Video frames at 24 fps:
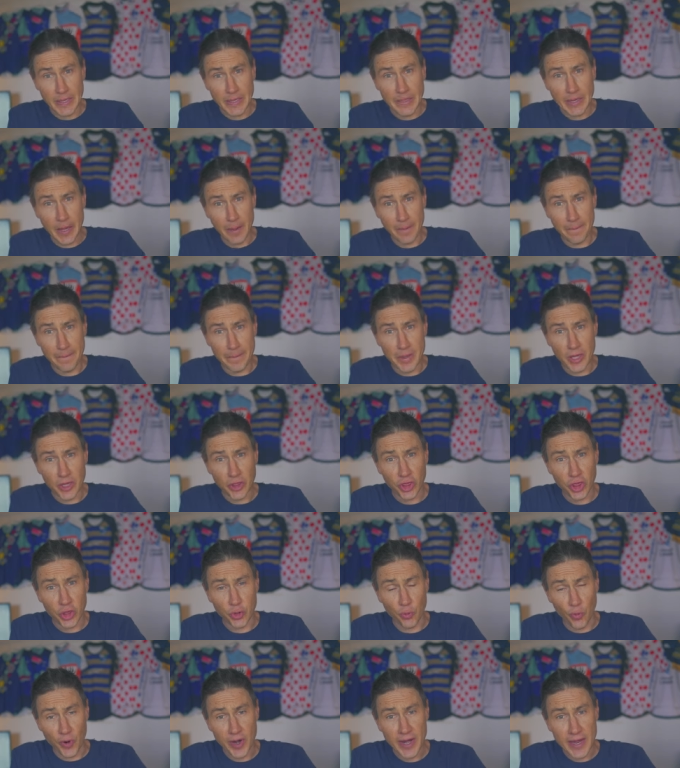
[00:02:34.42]
number
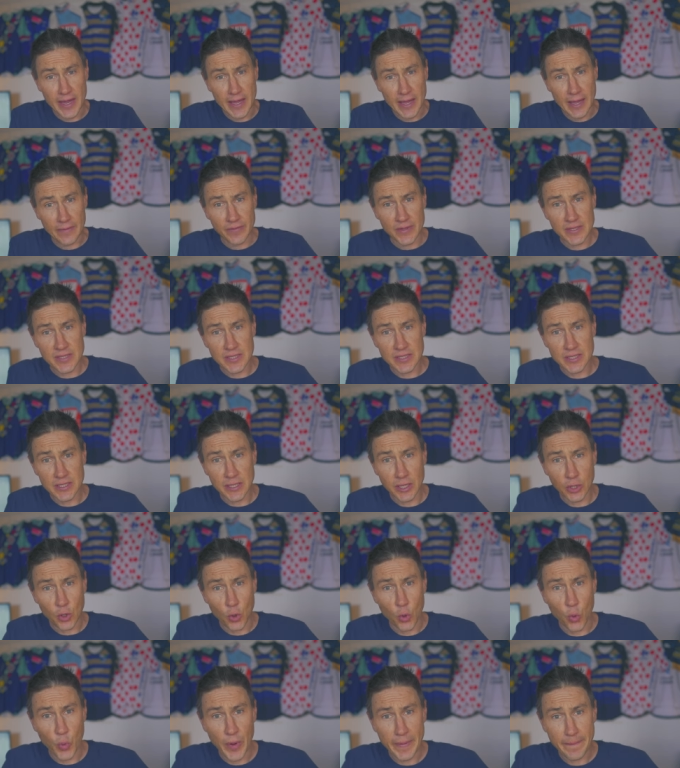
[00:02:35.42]
three, and this is an
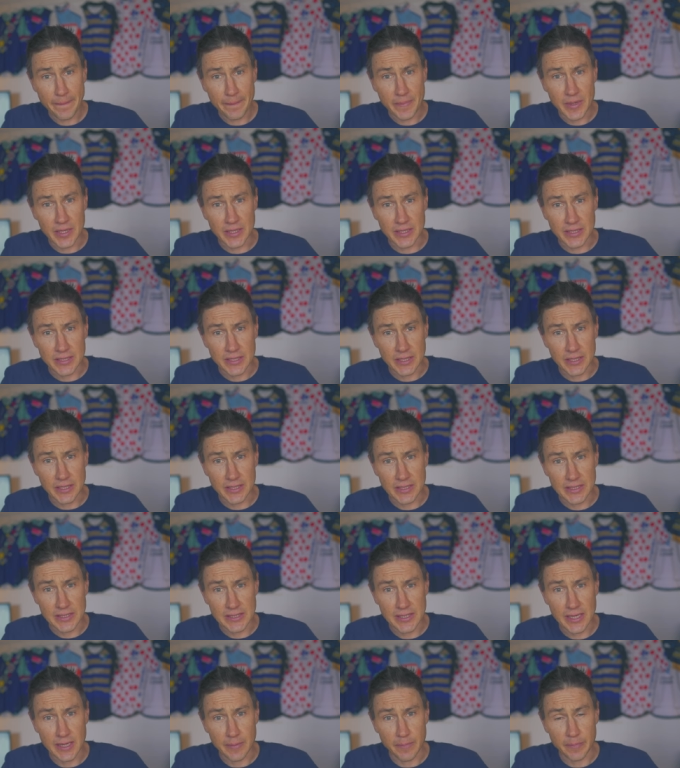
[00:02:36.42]
equipment
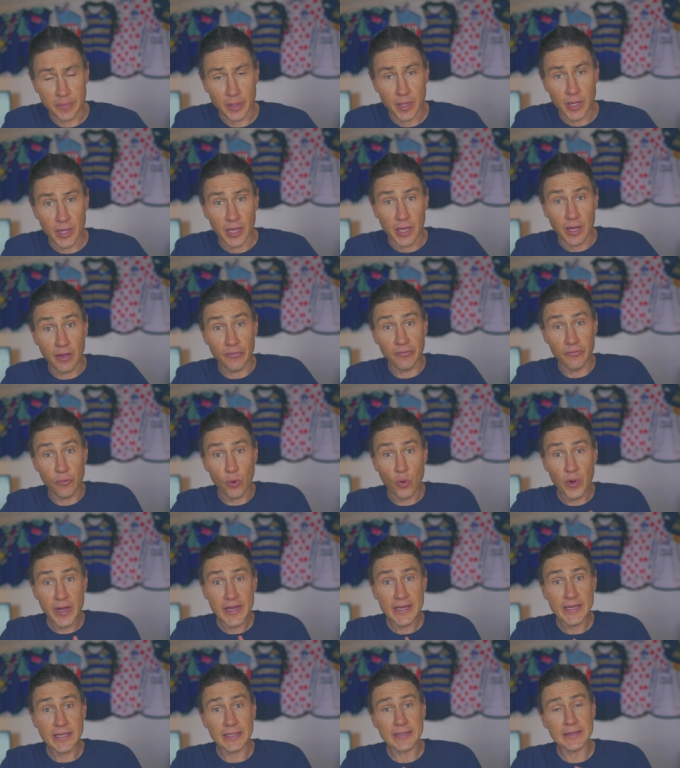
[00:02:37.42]
tip.
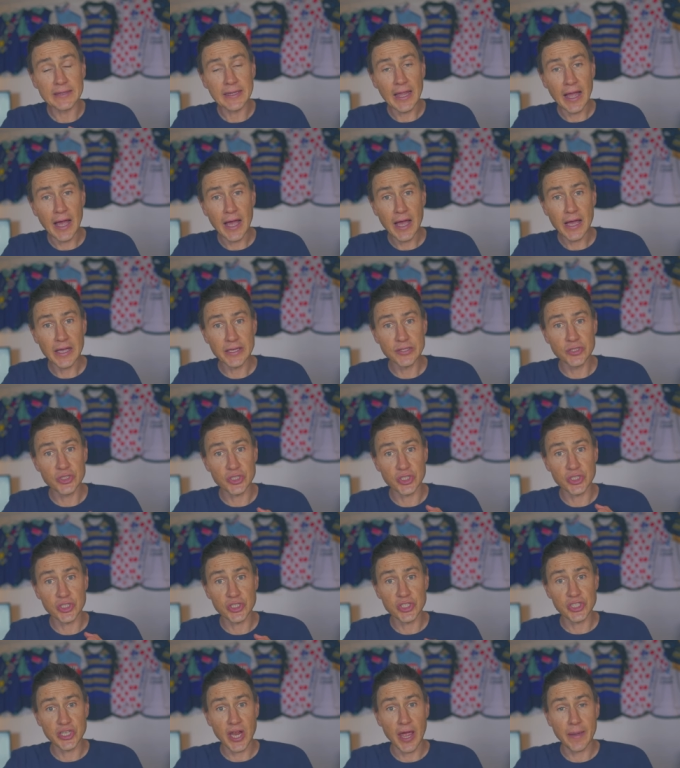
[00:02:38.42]
Avoid large
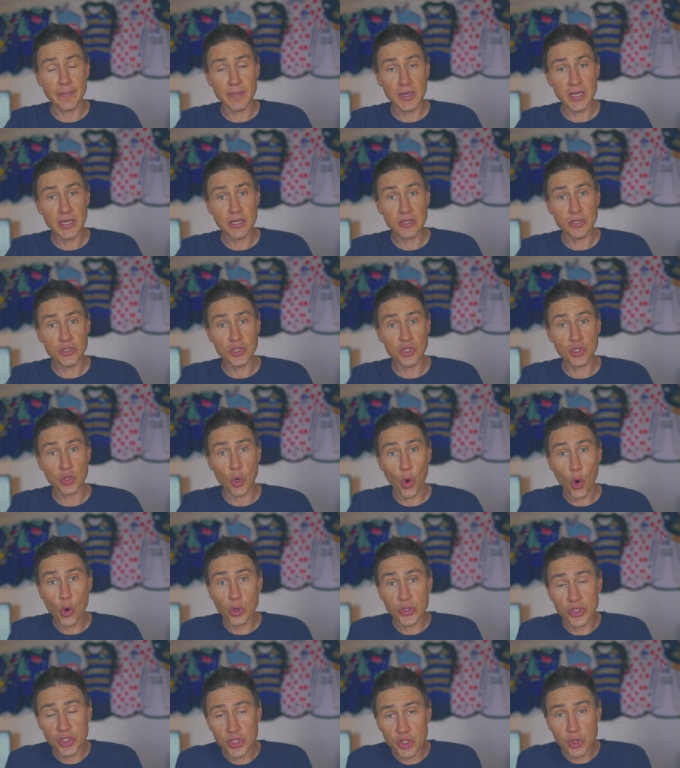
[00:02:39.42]
chamois
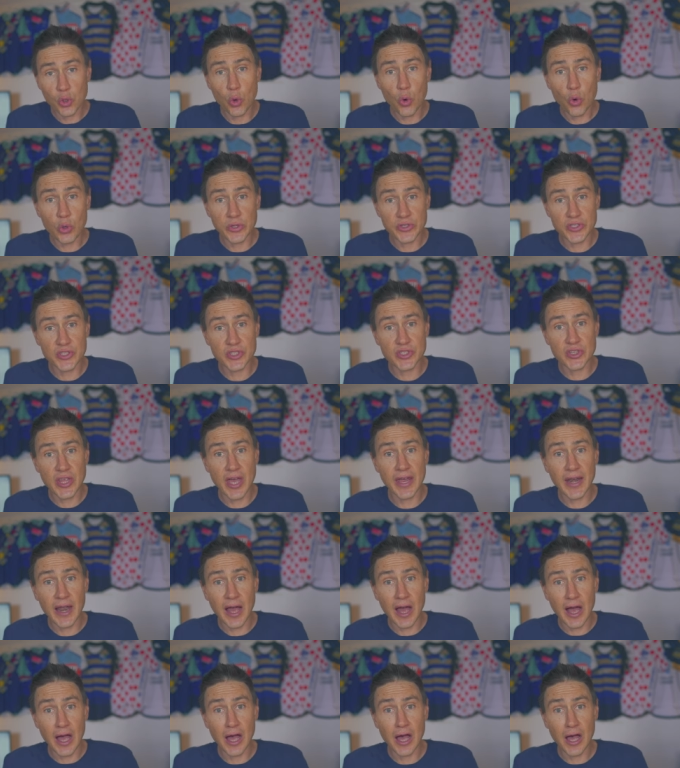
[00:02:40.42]
or shorts
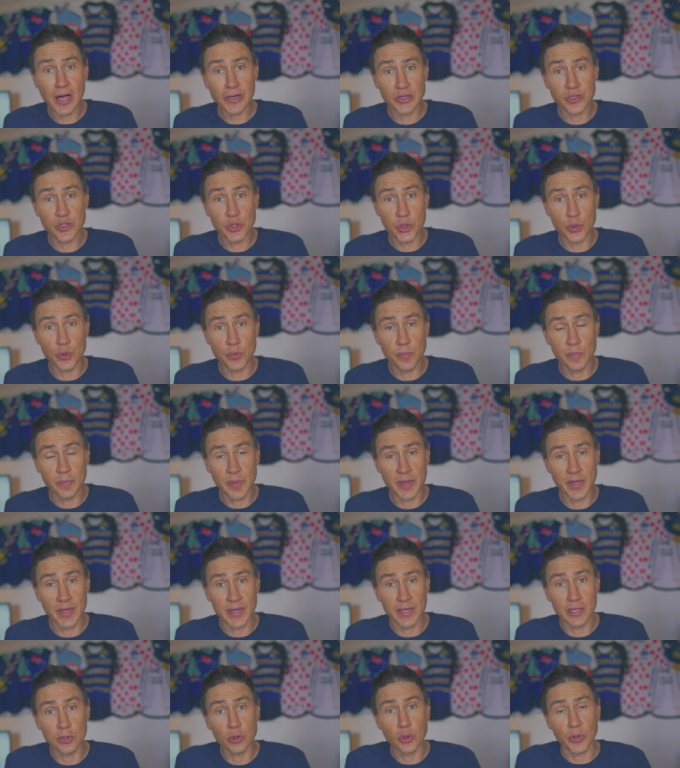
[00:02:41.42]
that are too
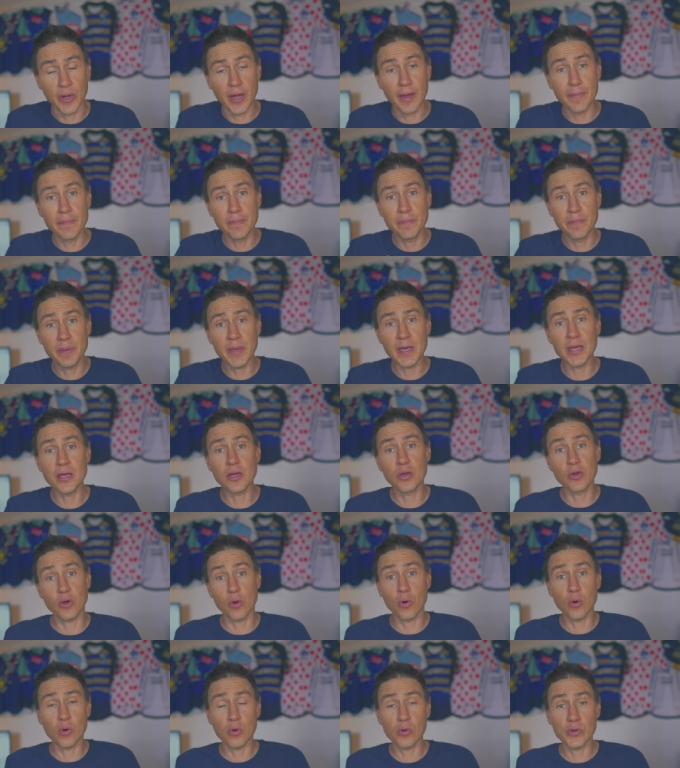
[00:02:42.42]
big. Look, a big
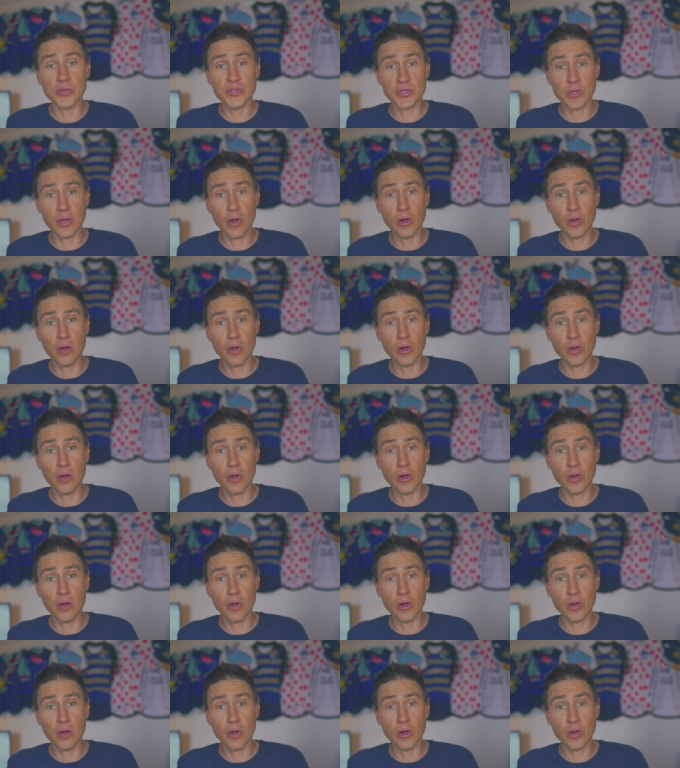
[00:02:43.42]
cause